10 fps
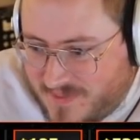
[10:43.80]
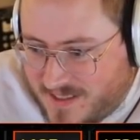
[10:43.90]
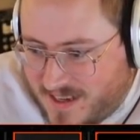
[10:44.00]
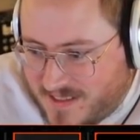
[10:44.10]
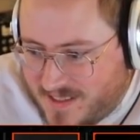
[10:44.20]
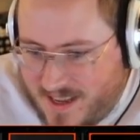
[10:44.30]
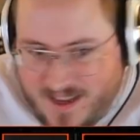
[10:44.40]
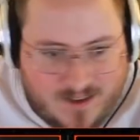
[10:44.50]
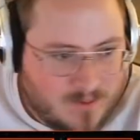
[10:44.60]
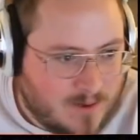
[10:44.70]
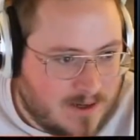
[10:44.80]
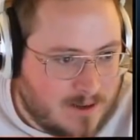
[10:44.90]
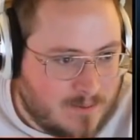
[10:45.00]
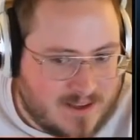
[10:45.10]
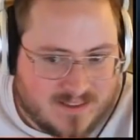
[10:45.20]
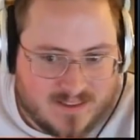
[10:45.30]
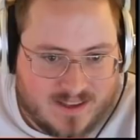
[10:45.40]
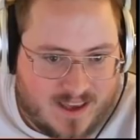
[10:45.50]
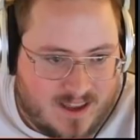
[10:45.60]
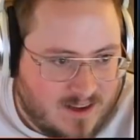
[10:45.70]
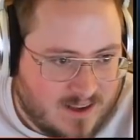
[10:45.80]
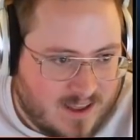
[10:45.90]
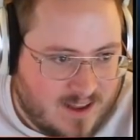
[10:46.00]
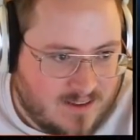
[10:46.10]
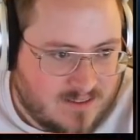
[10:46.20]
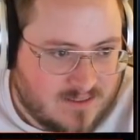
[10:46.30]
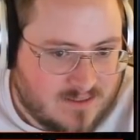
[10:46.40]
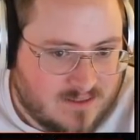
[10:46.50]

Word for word: That's kind of sad. What did I miss? Kane again.